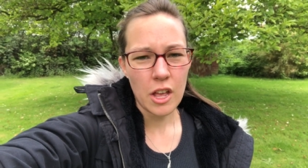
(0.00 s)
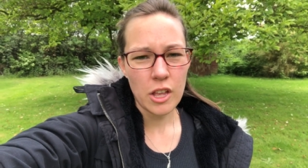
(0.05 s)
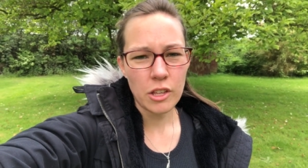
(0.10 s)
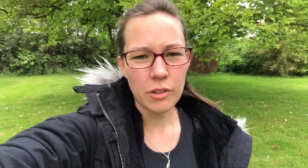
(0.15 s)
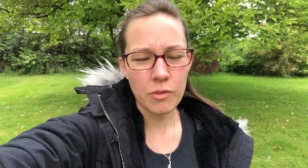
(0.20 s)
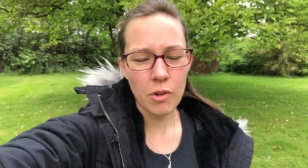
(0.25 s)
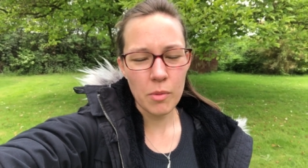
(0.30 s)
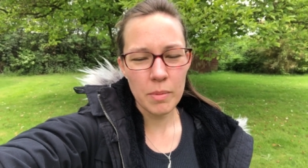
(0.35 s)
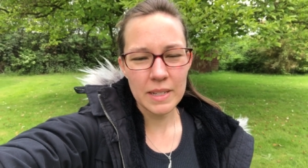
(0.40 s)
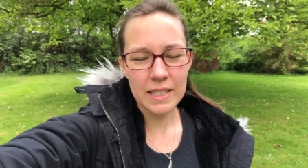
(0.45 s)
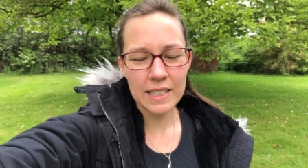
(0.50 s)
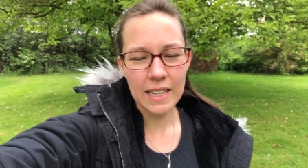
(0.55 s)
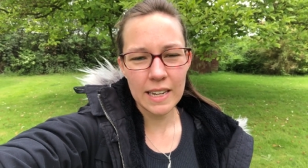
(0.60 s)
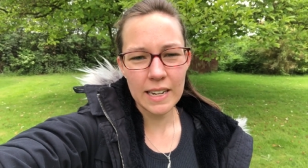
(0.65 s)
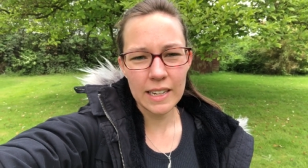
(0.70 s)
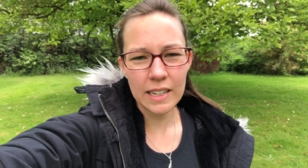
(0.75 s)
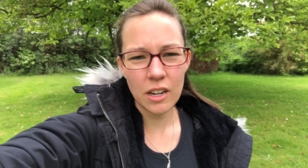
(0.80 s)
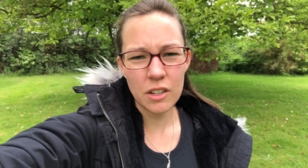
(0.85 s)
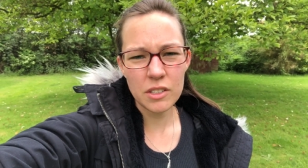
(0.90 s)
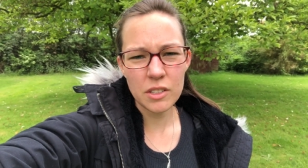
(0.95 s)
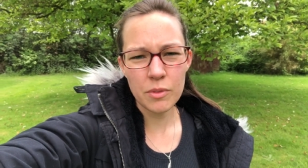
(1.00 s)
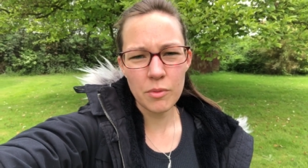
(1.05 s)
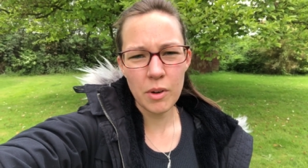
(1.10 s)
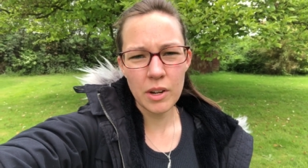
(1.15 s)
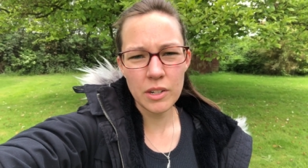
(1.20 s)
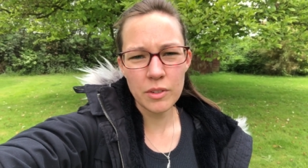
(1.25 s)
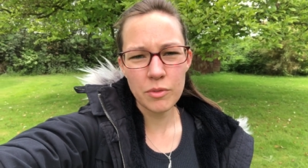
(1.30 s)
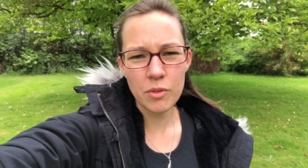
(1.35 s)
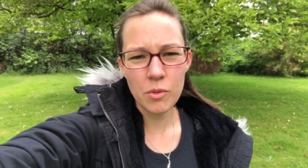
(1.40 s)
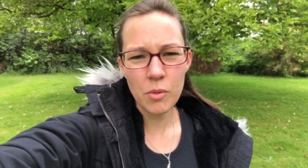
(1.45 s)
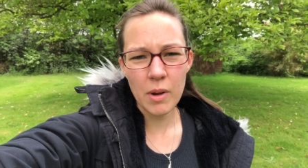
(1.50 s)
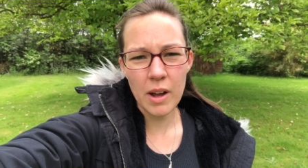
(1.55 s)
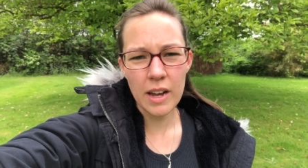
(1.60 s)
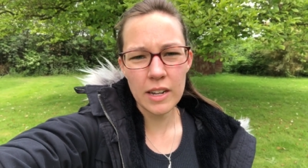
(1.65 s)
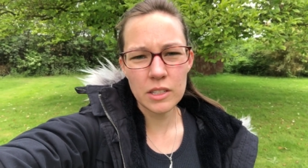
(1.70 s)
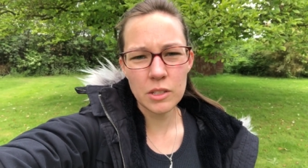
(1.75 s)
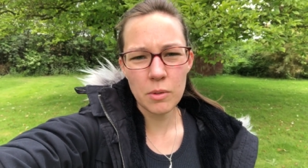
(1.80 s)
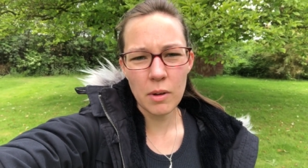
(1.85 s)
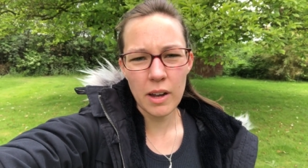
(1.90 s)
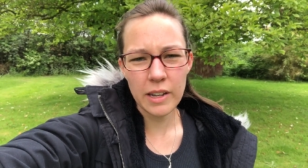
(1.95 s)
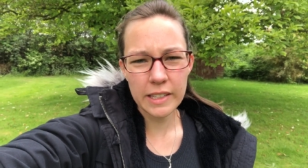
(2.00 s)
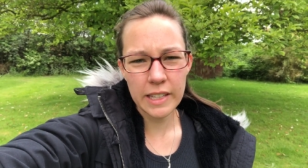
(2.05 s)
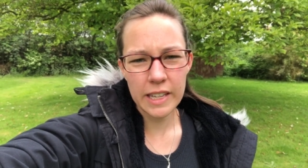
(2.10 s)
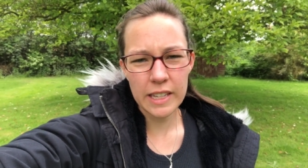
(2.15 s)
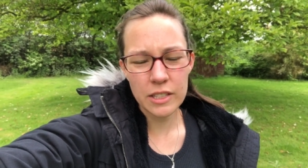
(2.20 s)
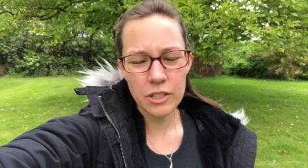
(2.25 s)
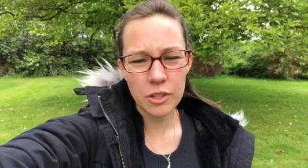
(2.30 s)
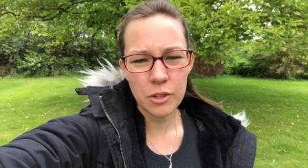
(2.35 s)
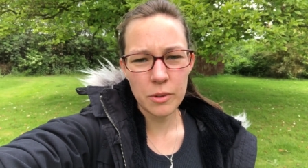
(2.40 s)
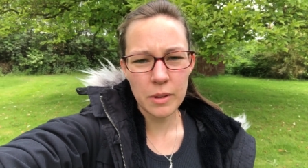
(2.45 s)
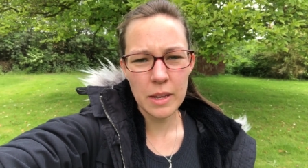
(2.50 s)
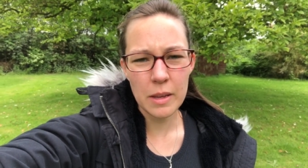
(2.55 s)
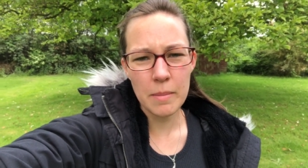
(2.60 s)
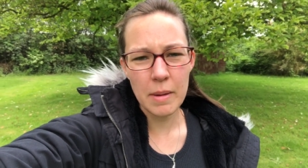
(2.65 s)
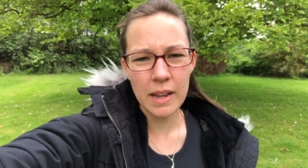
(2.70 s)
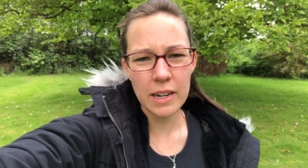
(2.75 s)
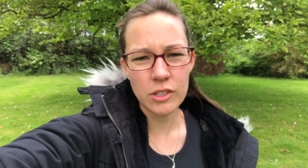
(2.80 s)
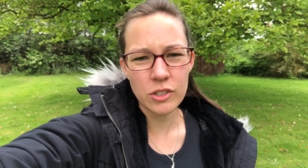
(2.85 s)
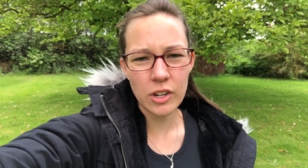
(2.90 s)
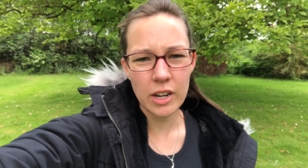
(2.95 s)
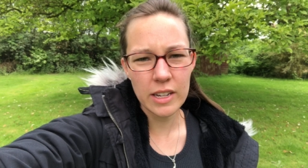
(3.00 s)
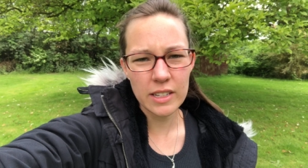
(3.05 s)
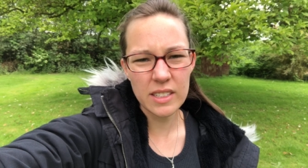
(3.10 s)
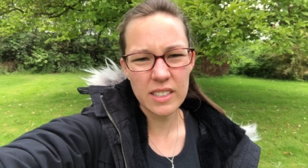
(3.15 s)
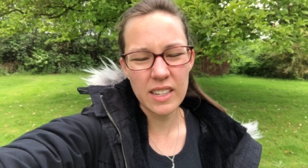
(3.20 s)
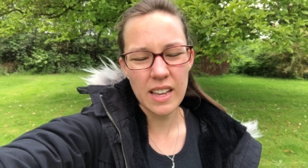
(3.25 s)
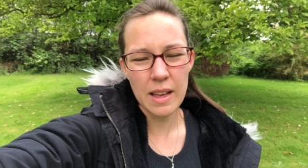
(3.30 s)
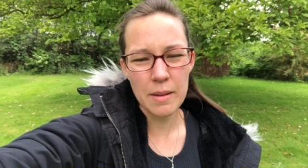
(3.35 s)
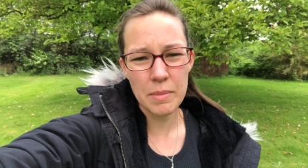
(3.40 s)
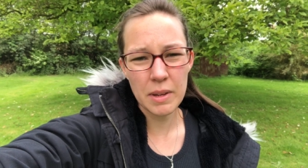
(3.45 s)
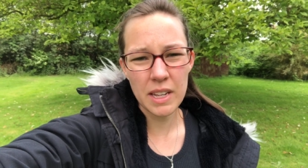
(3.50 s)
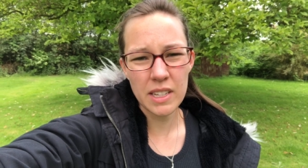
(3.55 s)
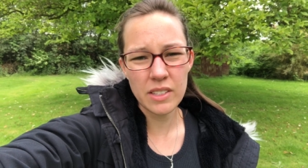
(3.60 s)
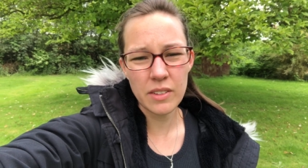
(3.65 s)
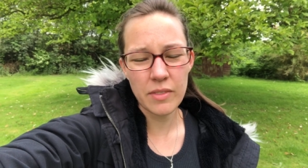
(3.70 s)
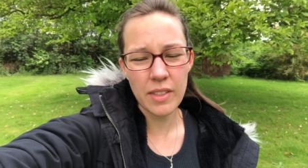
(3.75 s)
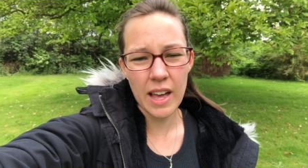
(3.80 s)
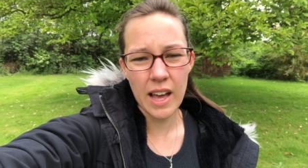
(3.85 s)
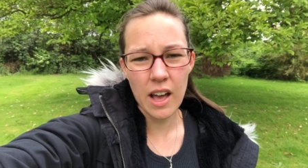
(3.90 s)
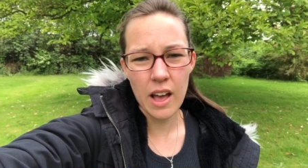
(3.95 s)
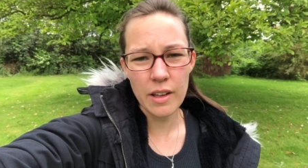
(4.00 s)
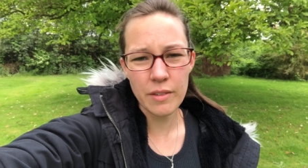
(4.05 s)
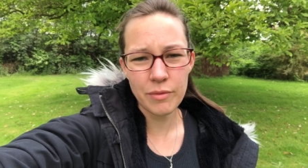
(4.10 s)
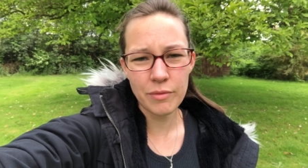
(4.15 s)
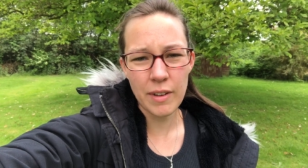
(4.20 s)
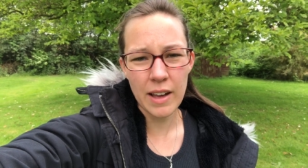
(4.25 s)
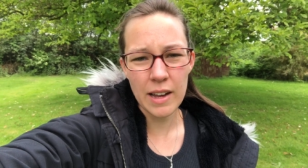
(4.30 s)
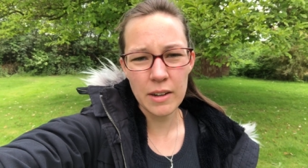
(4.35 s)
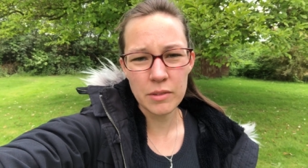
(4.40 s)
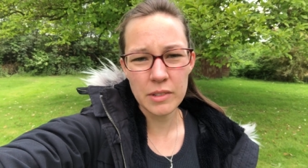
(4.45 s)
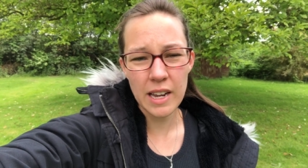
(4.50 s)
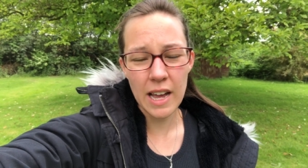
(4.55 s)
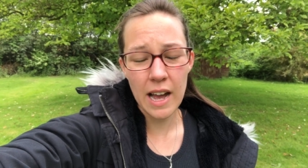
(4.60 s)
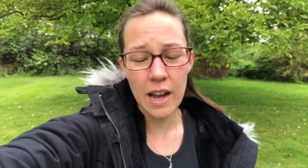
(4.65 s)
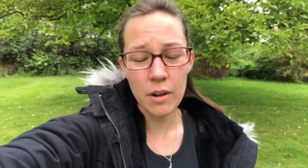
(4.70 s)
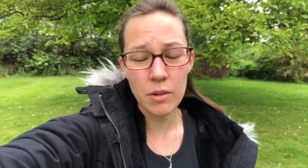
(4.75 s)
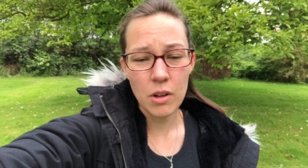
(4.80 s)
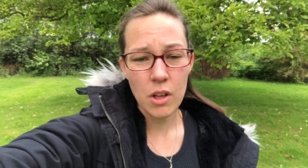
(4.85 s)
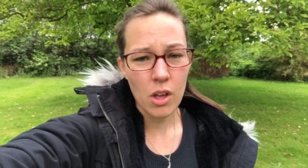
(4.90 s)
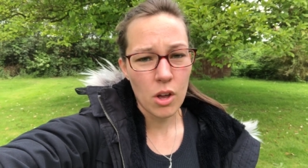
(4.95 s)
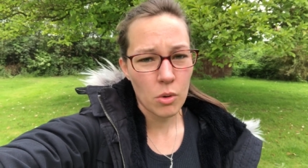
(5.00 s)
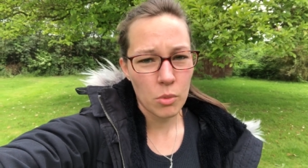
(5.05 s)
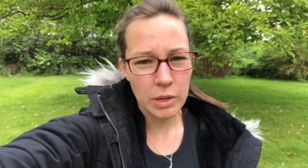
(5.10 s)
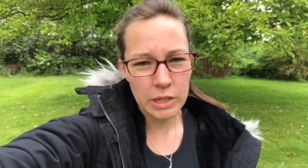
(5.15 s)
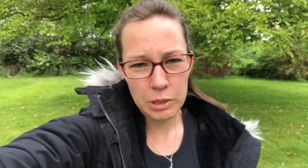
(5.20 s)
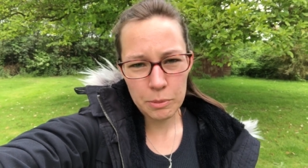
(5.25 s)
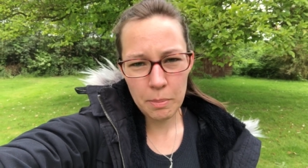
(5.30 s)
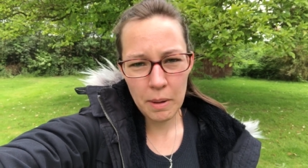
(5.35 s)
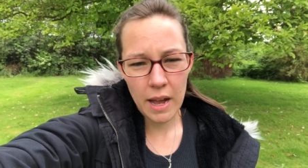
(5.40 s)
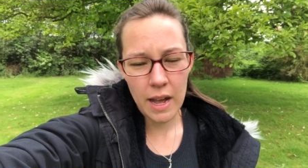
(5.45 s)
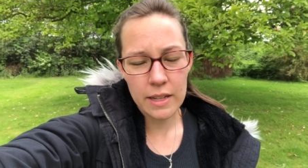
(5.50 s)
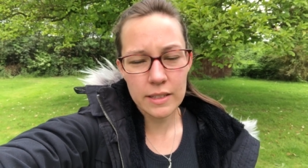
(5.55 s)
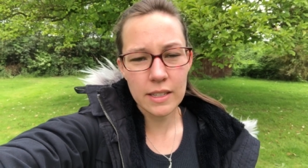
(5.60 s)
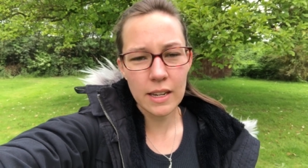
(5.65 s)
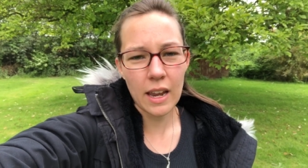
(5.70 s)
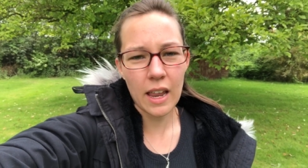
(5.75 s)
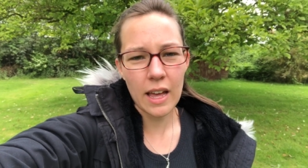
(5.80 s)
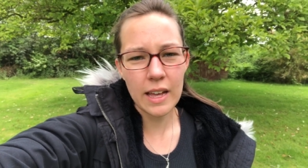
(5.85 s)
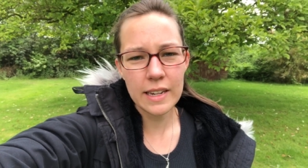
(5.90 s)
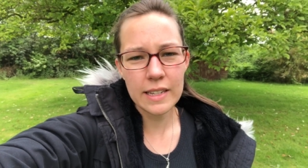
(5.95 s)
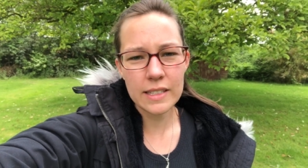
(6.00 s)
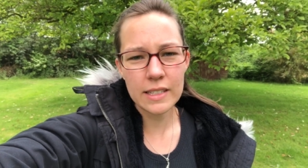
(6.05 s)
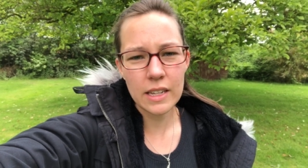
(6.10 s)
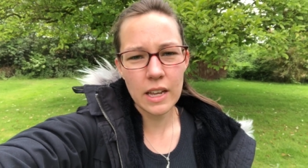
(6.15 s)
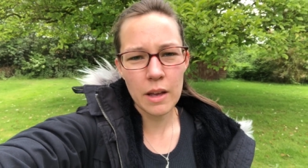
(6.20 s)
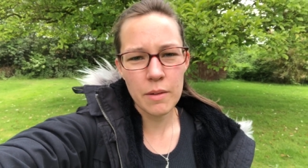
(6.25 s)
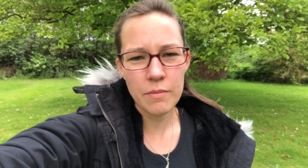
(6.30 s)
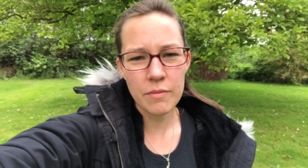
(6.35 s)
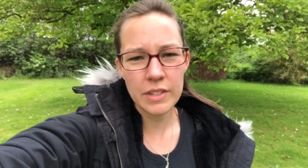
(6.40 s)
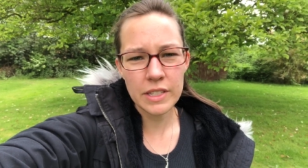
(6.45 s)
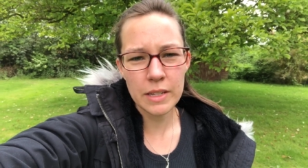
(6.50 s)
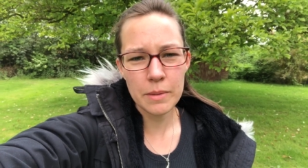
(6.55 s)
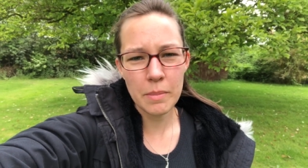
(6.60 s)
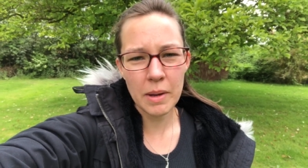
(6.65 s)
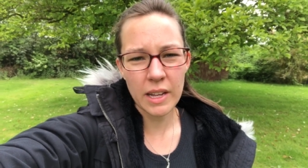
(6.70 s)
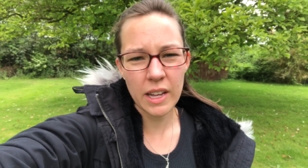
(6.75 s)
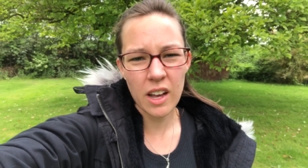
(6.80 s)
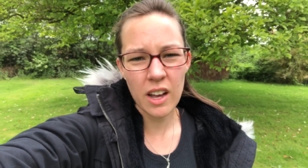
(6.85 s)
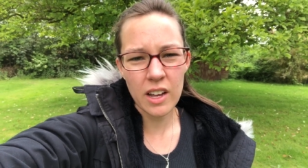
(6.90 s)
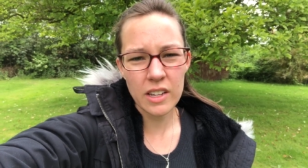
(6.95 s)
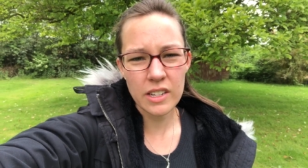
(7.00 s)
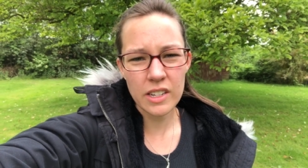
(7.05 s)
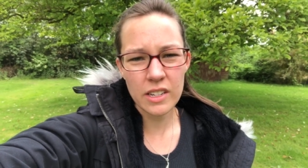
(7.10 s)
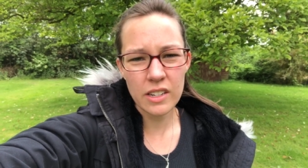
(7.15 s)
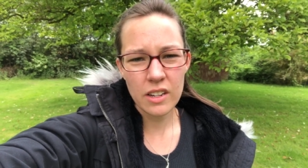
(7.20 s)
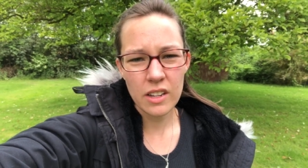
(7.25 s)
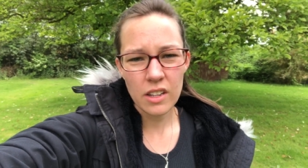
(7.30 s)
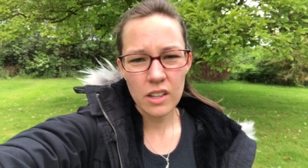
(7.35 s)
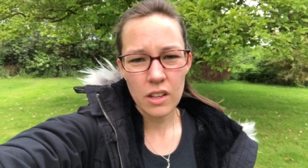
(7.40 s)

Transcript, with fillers: You've all been sending lots of wonderful work to our year two email address and because of that I've found out which birds are likely to come visit my garden,